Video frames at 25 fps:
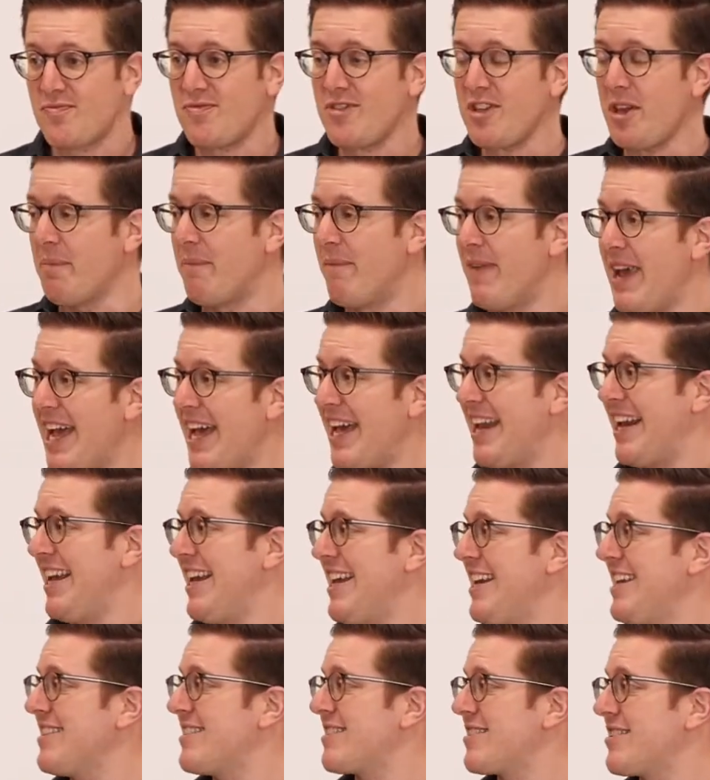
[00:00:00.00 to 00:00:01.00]
Man, it
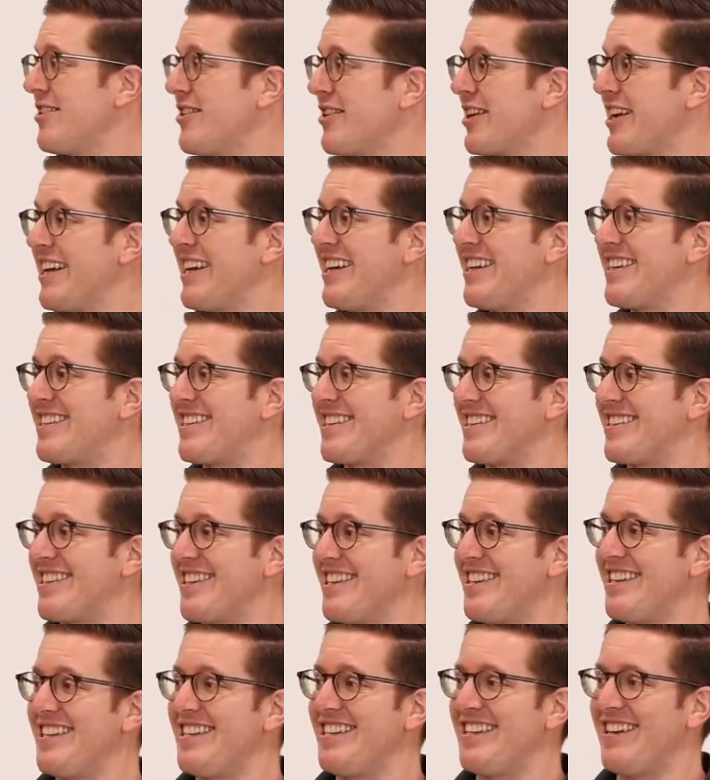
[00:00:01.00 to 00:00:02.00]
is so good to
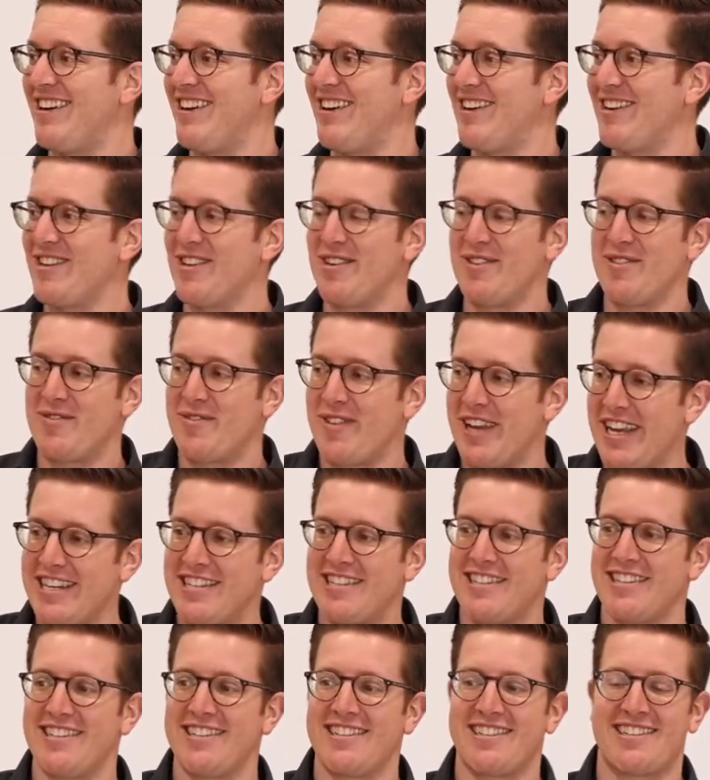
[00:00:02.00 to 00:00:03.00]
see all your
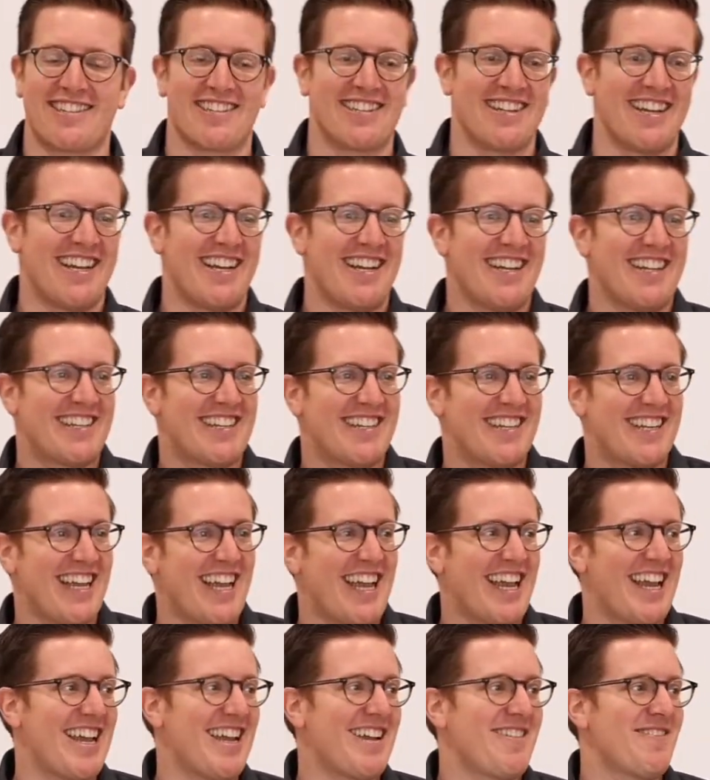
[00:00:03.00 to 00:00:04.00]
faces
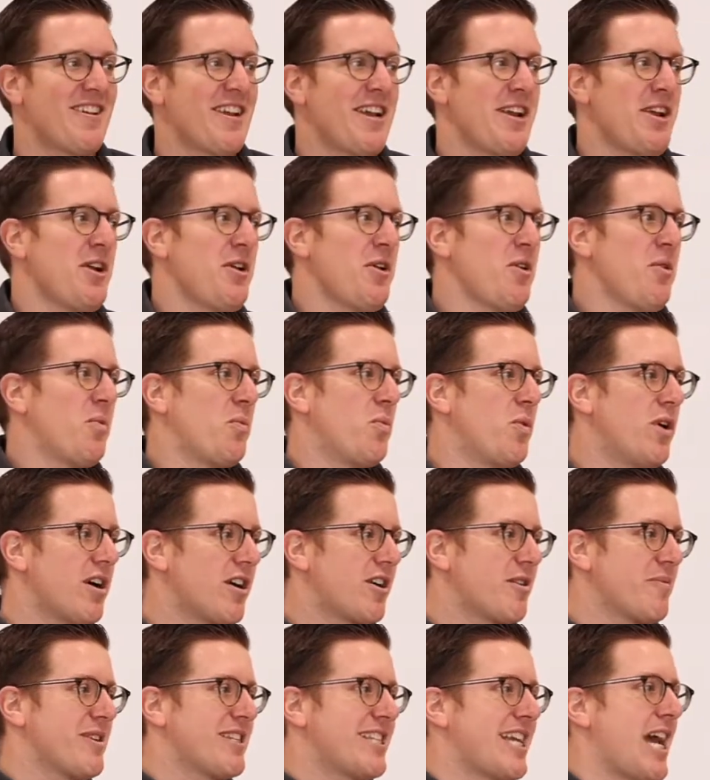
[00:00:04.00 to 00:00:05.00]
today.
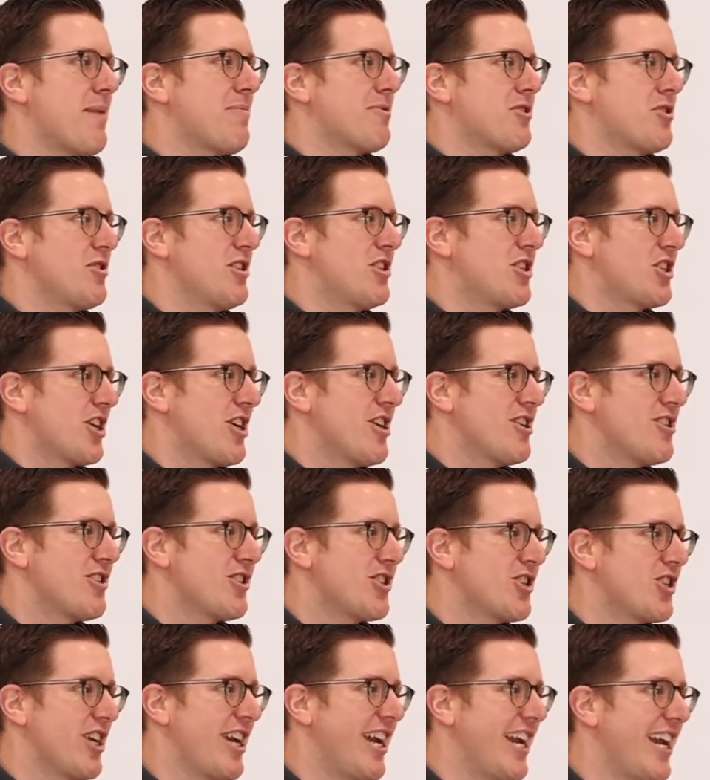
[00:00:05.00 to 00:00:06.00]
Welcome to Tapestry
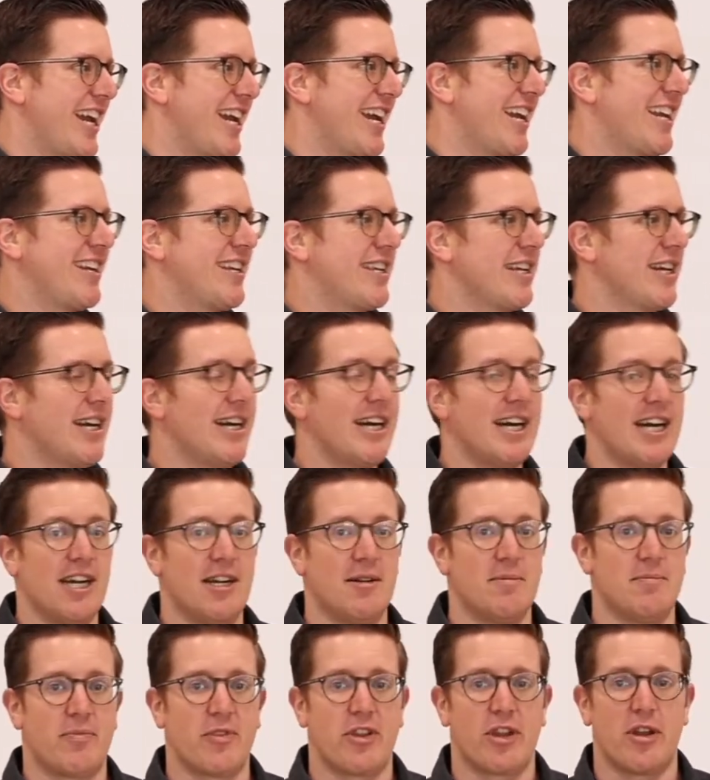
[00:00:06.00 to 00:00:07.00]
Church.
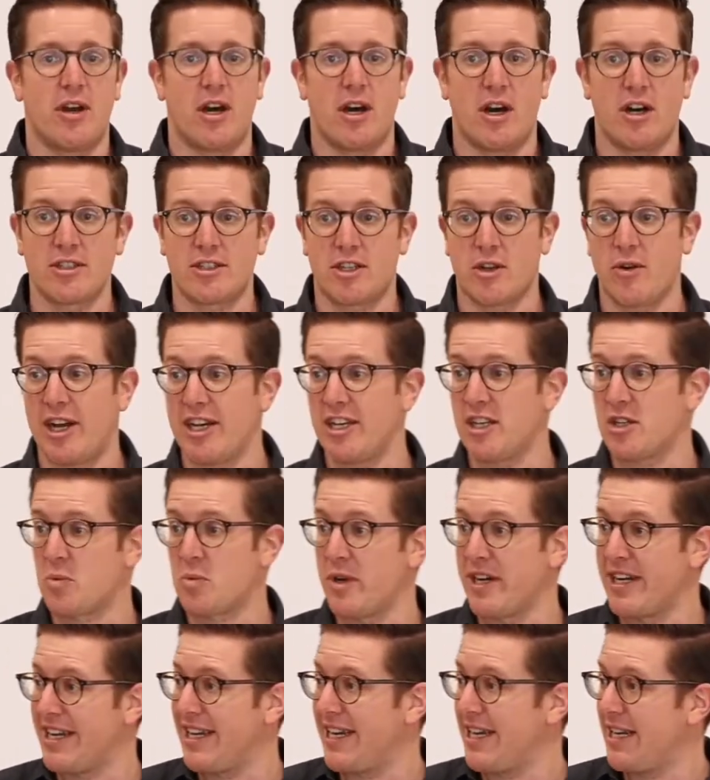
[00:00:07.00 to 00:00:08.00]
And also, I just
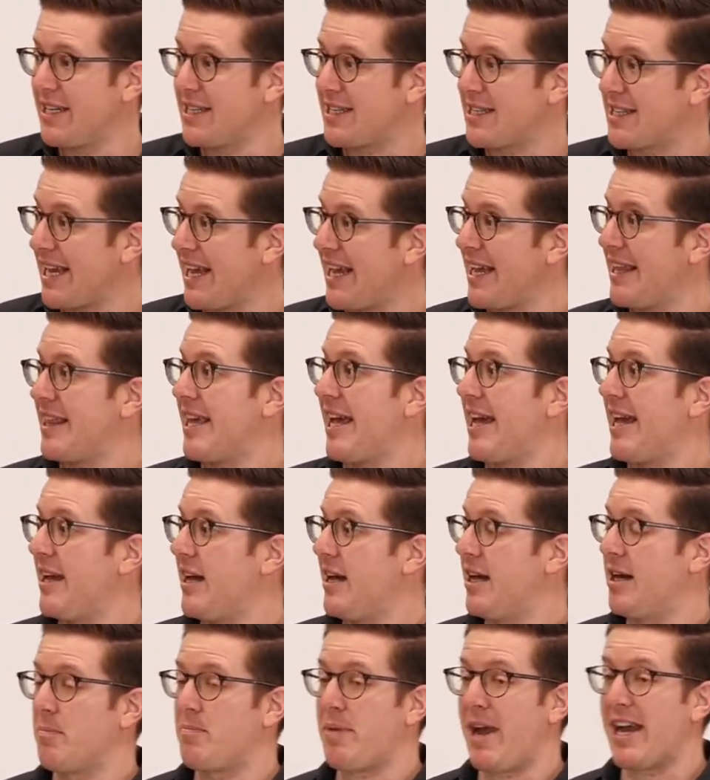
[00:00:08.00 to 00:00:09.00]
want to say
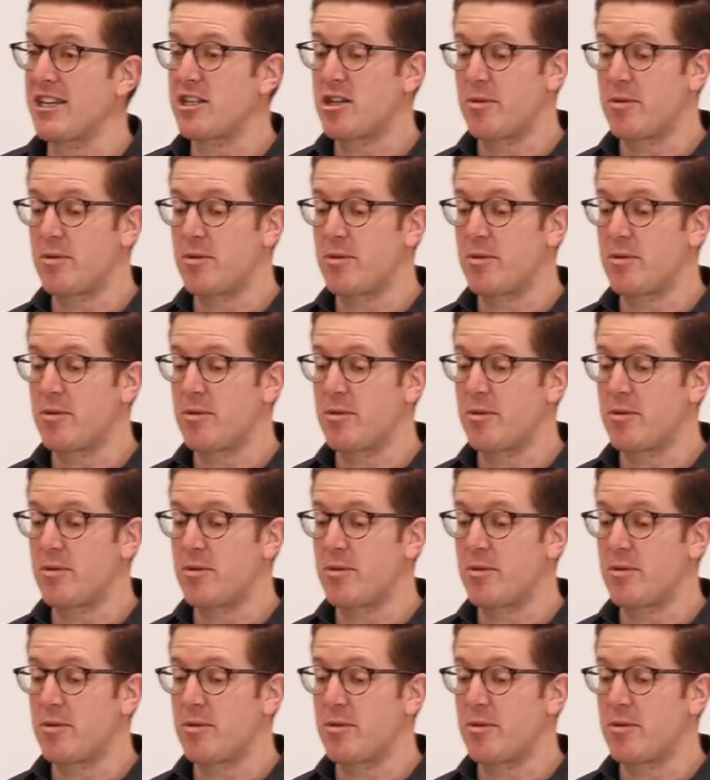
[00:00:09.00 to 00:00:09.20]
that Pastor